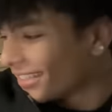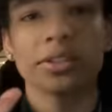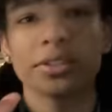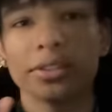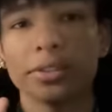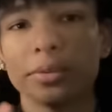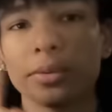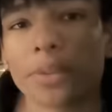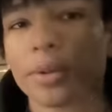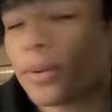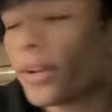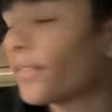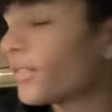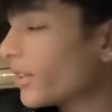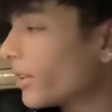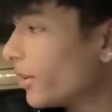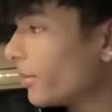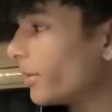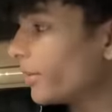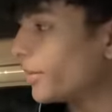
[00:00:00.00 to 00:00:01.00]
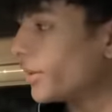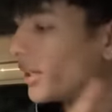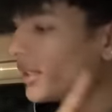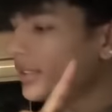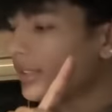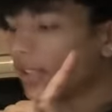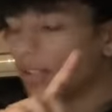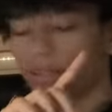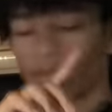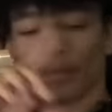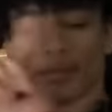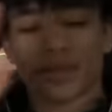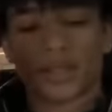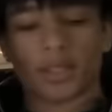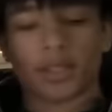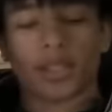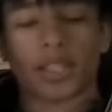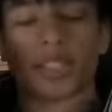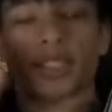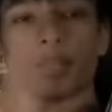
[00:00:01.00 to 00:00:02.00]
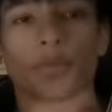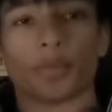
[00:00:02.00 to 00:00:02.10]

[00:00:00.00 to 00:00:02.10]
where, do, where do we have to go, Viva? Let's tell them. Wait,